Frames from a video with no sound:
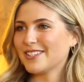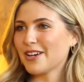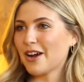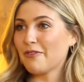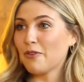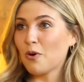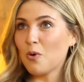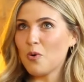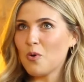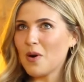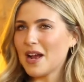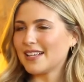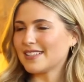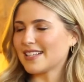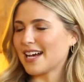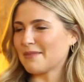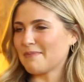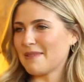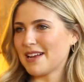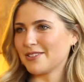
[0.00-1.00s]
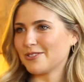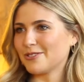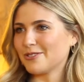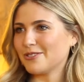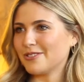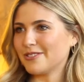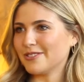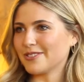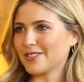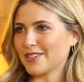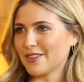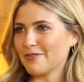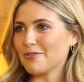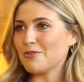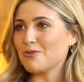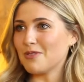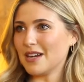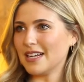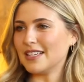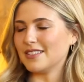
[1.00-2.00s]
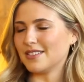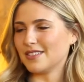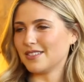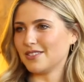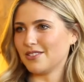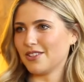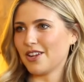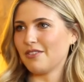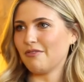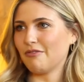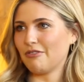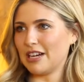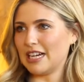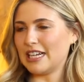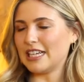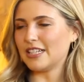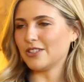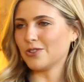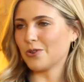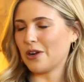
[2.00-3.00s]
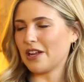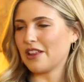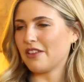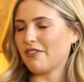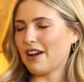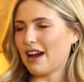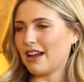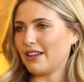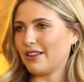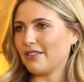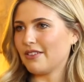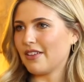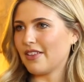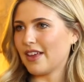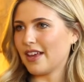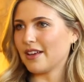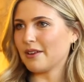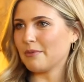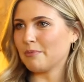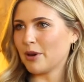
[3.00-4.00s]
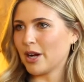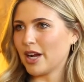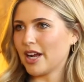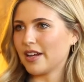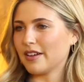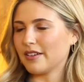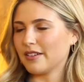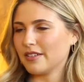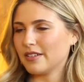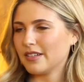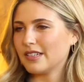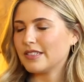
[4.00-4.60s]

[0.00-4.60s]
So I've always had mentors, and I've always, you know, really enjoyed the value that they can bring.